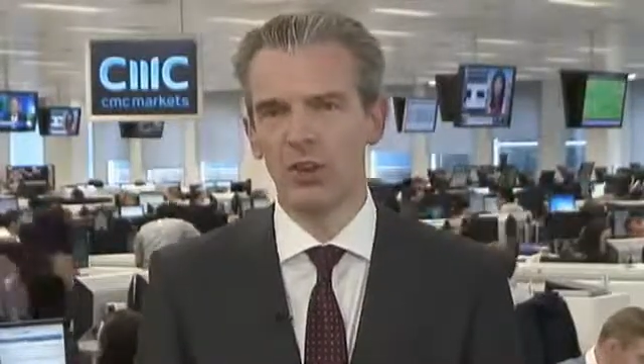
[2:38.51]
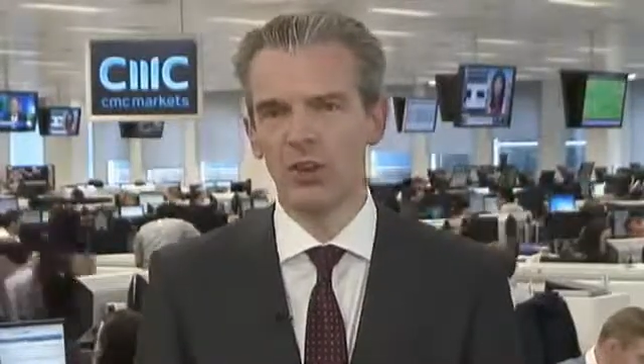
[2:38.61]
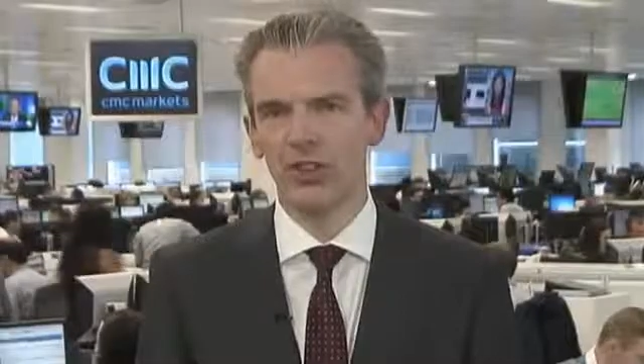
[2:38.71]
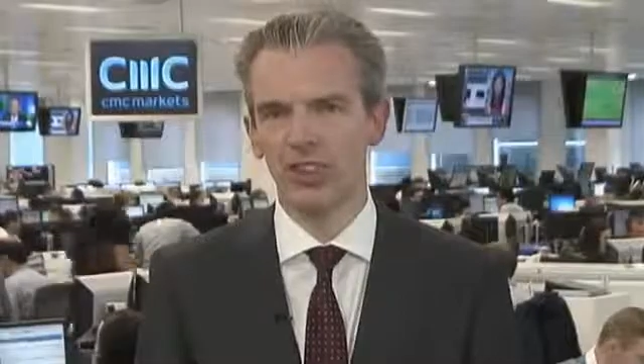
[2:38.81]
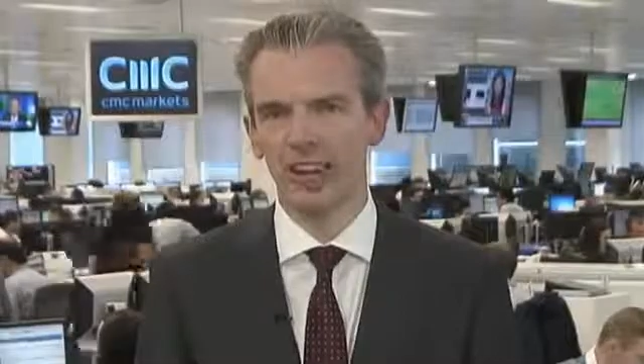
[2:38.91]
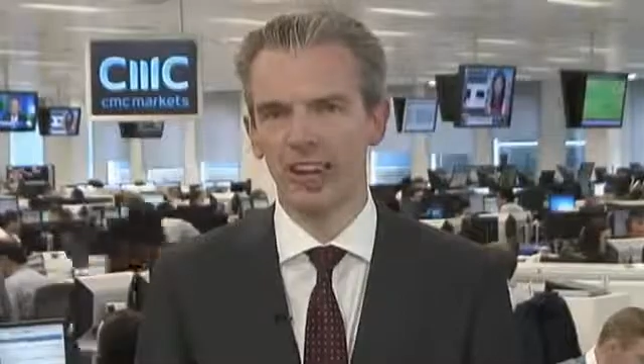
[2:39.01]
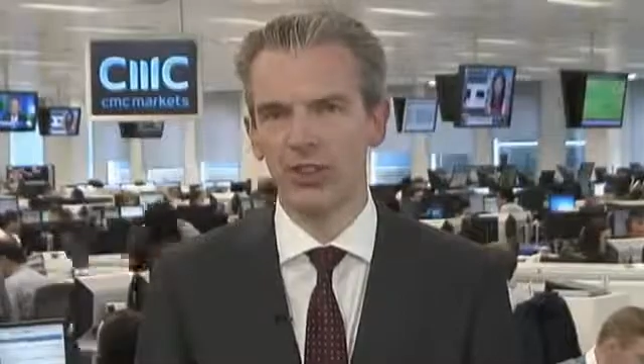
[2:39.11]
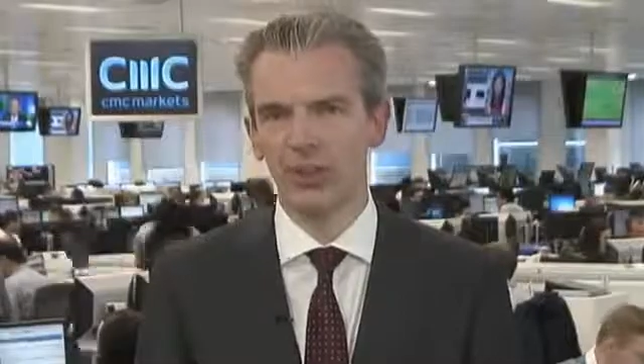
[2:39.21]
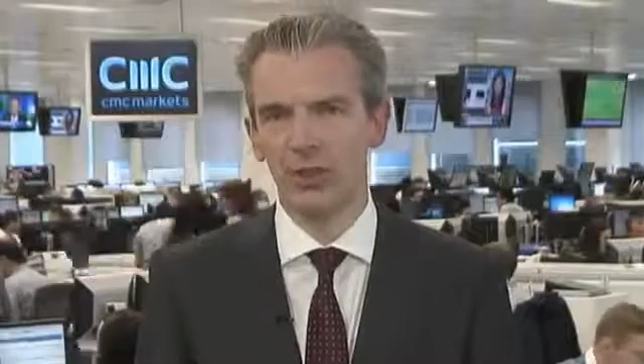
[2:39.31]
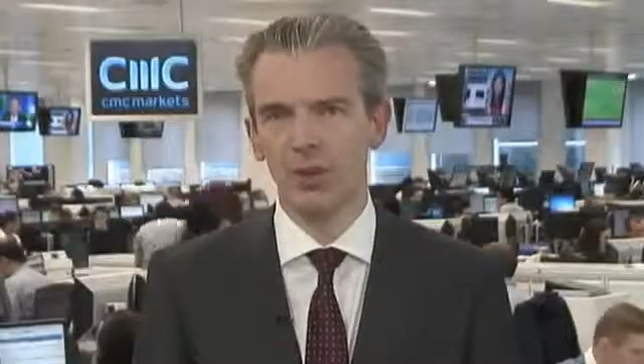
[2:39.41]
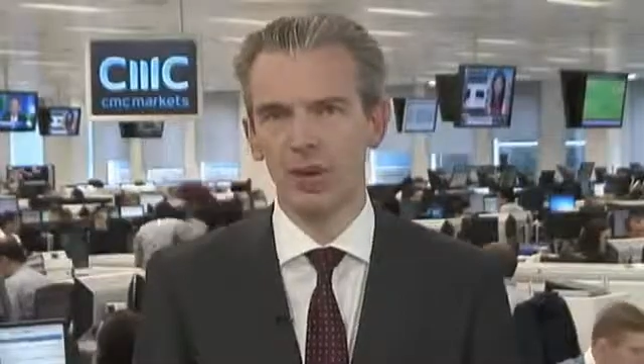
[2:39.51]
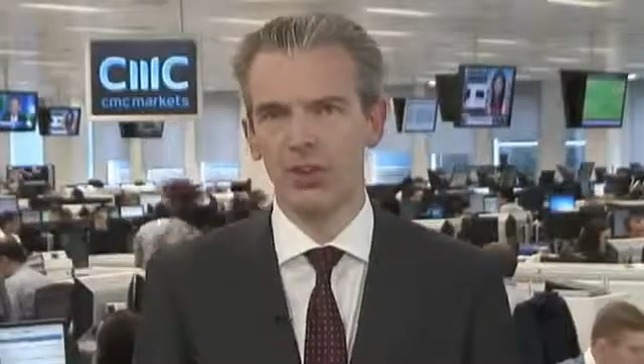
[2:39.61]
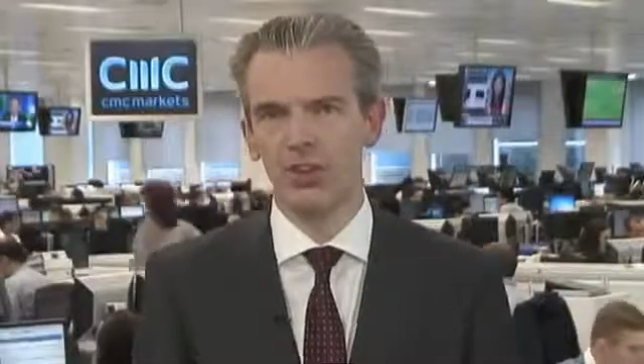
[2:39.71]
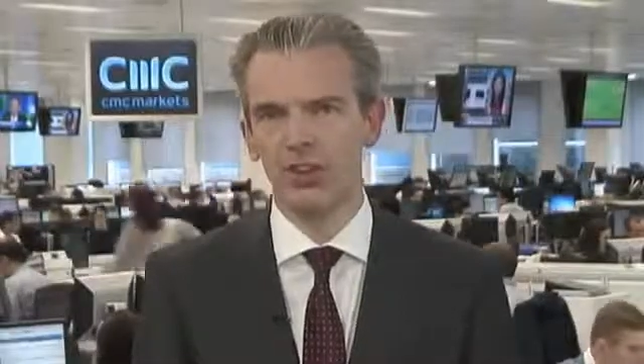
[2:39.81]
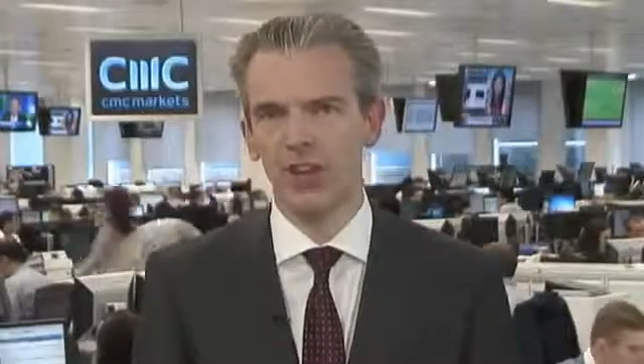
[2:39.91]
which is the late
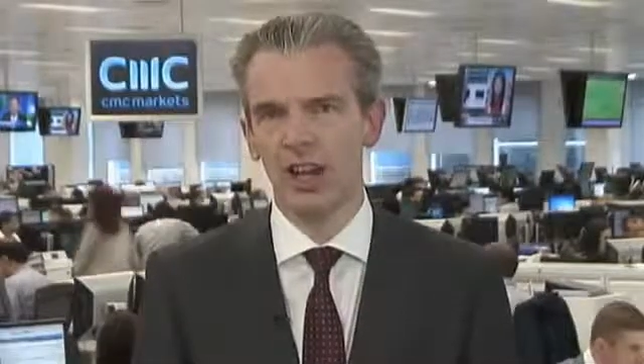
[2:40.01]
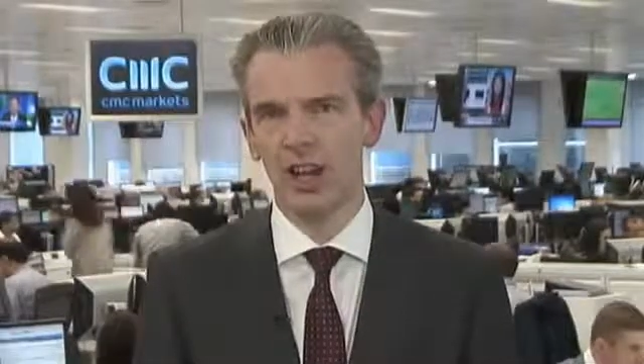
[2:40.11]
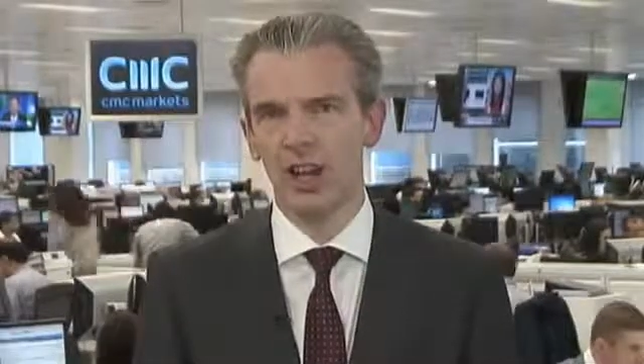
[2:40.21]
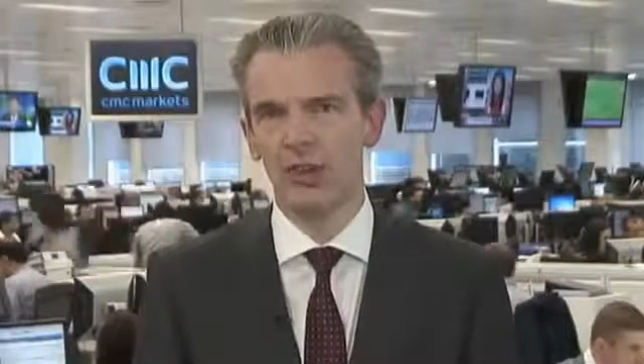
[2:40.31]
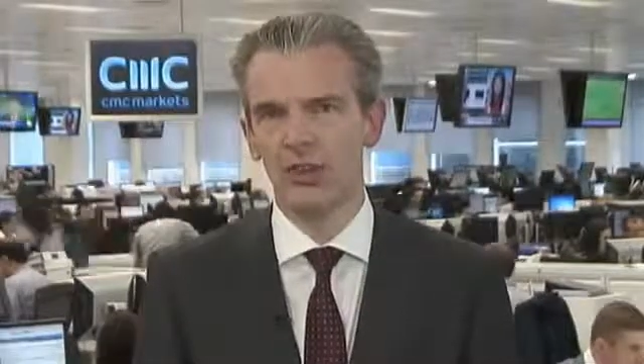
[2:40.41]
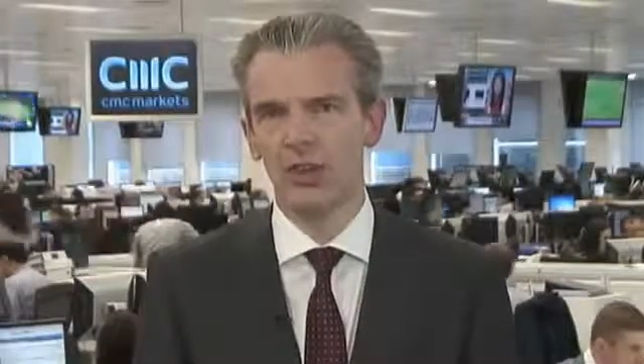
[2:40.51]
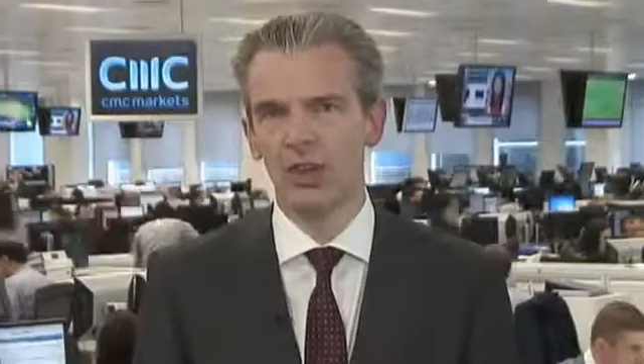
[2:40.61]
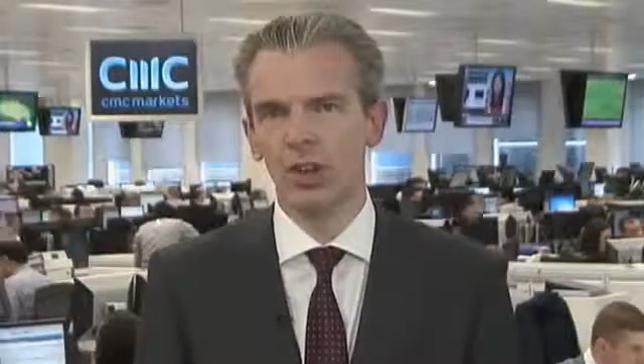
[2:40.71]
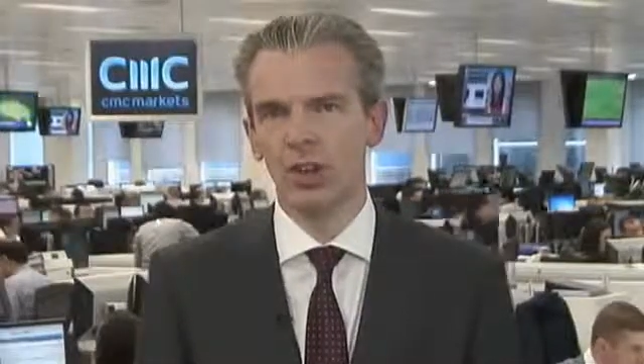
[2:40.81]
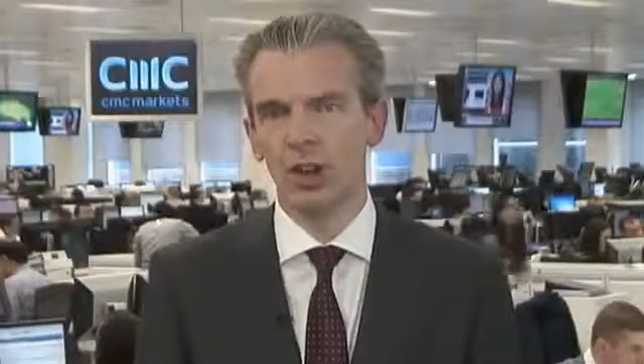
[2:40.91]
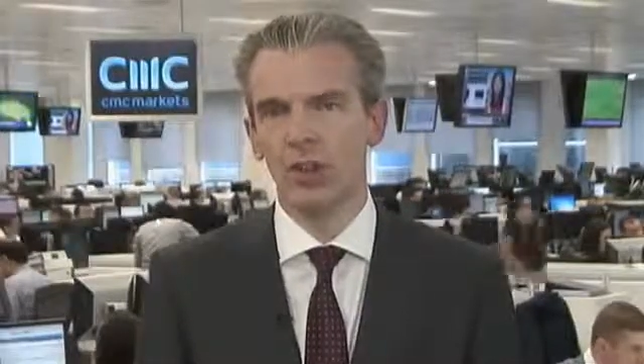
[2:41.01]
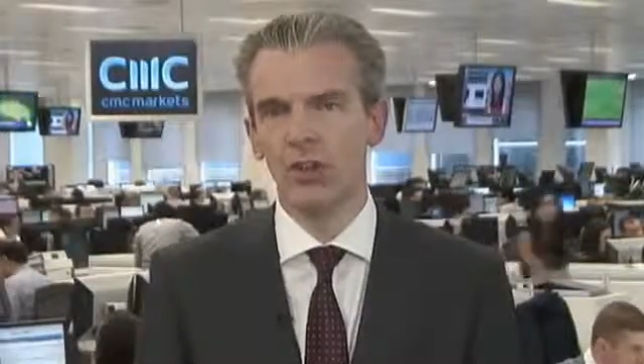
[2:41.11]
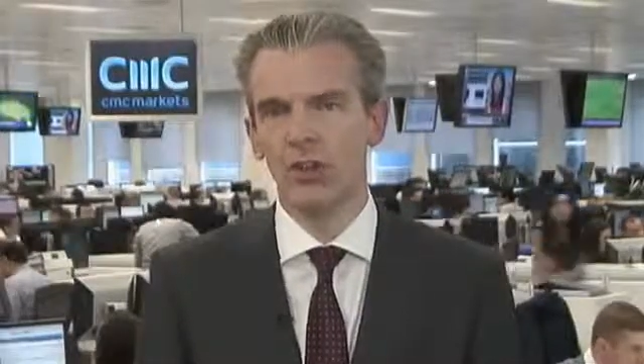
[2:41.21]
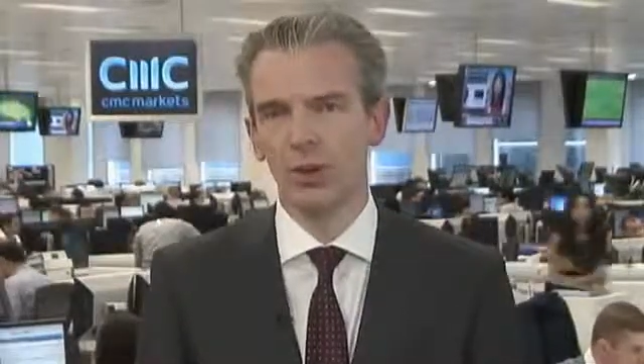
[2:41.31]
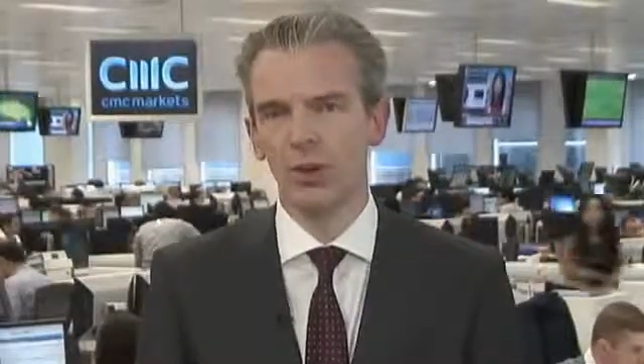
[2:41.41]
2010 lows
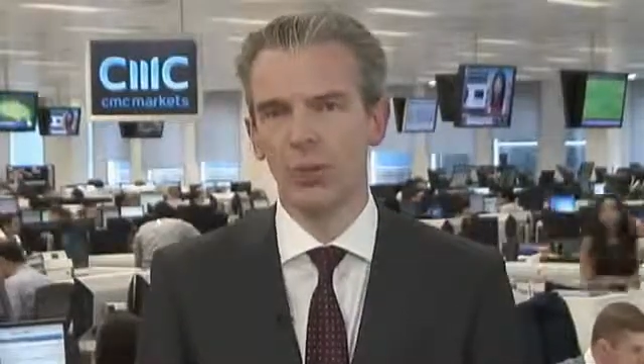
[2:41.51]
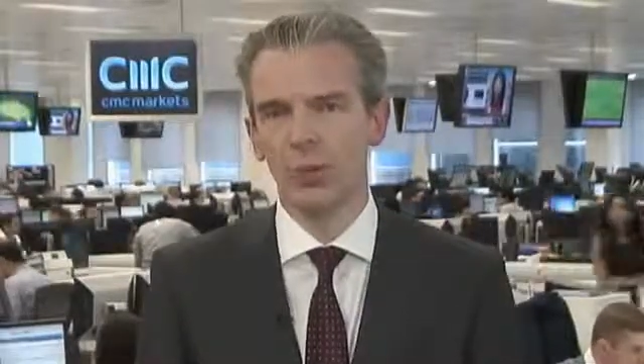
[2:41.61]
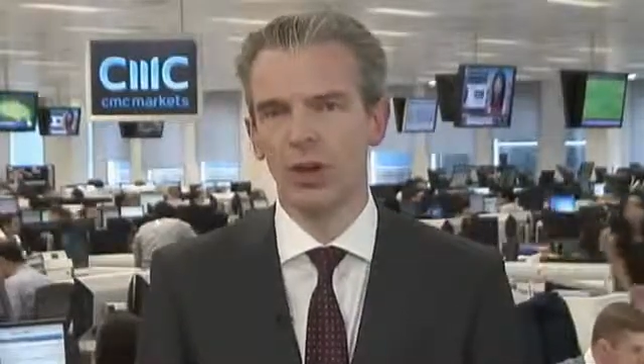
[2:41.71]
on the silver